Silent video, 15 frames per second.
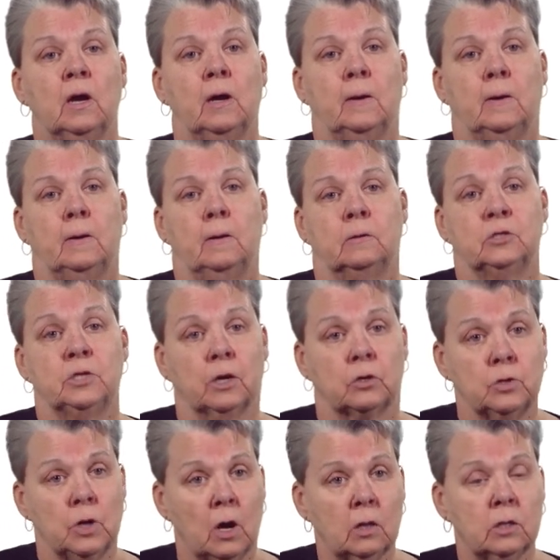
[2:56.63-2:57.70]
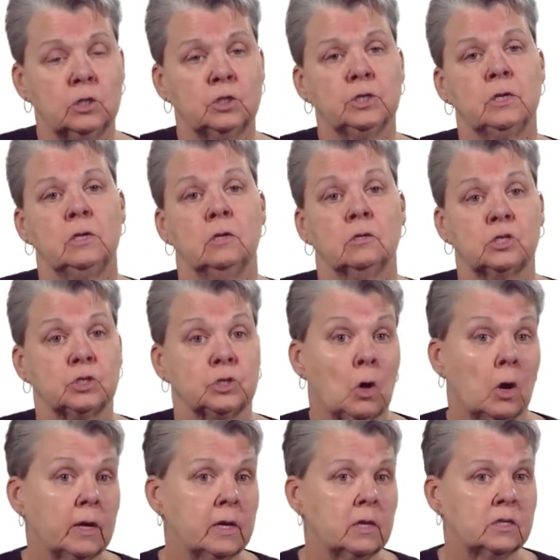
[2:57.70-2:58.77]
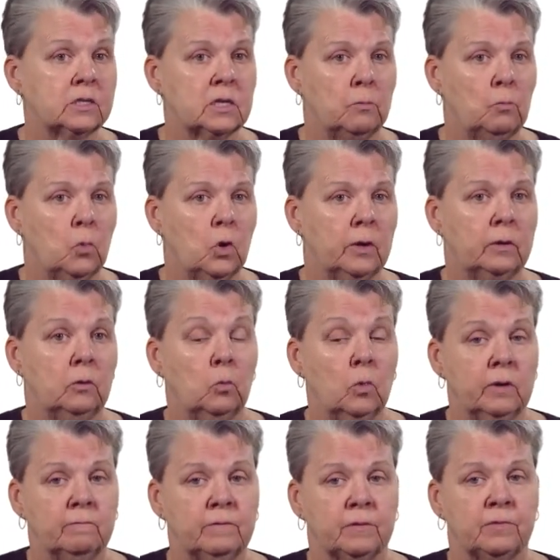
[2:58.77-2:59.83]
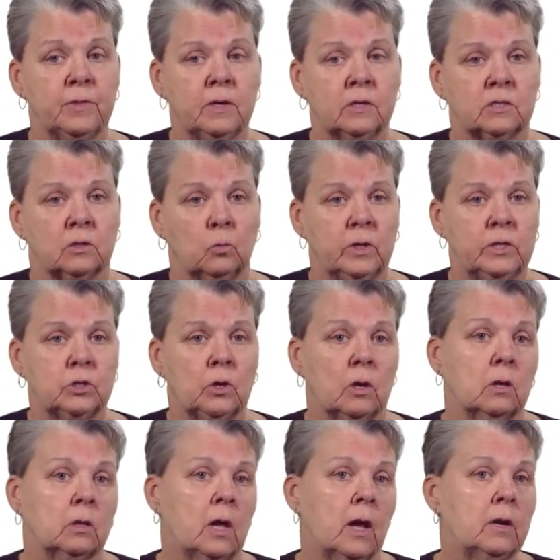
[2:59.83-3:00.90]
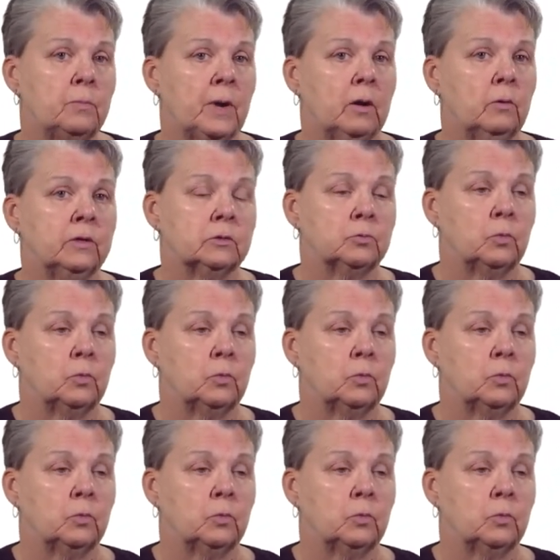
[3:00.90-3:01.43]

uh, technology, stalking someone. One of the things that we talk a lot about is